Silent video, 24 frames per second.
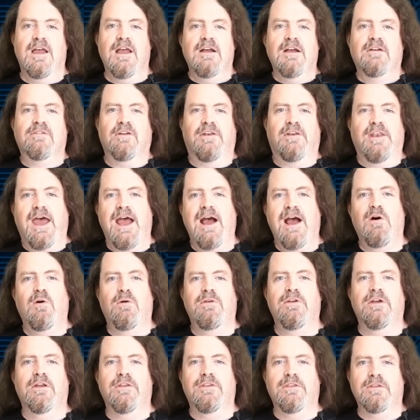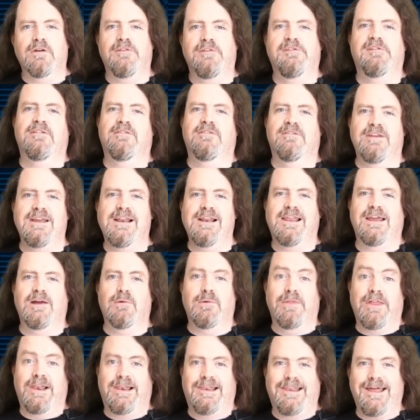So now you're not just dealing
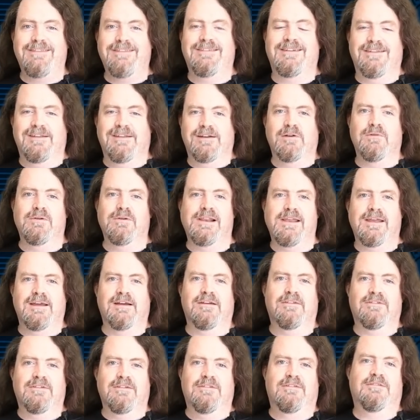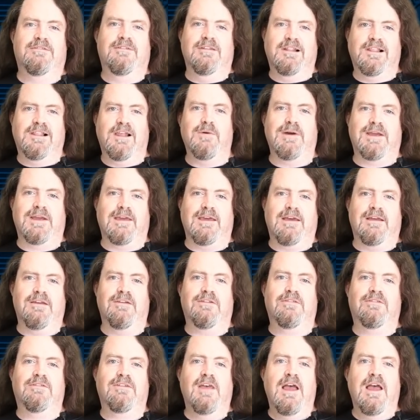with a letter that only exists in
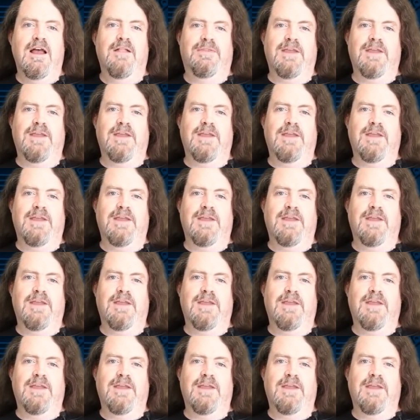lowercase,